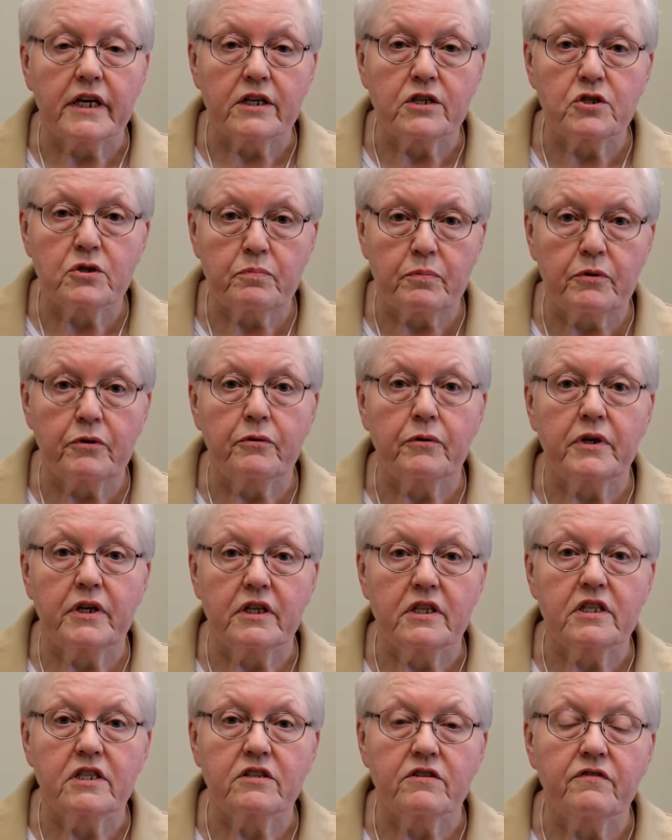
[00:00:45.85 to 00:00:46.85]

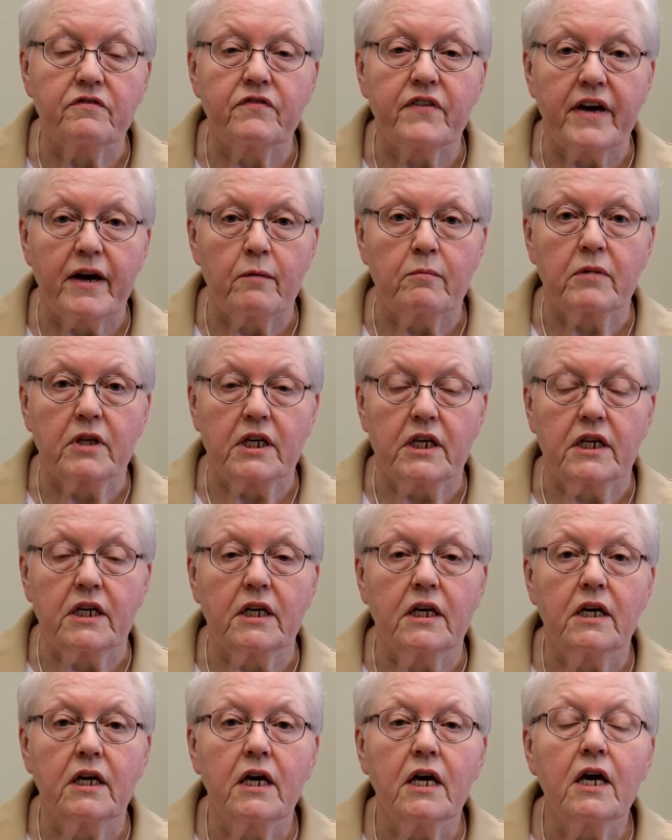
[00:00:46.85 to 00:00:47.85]
experience of family.
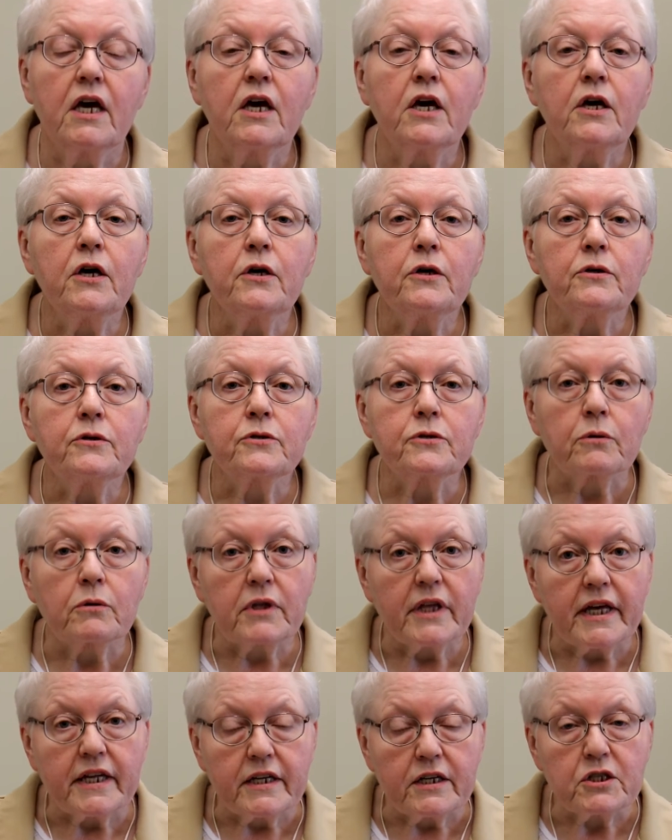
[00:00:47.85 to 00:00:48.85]
So
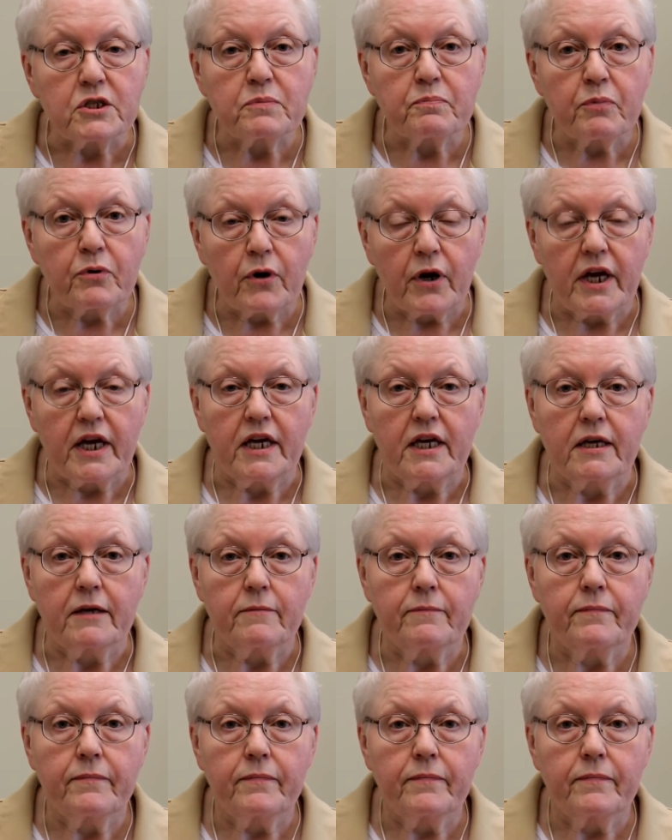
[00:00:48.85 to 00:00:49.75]
let us pray.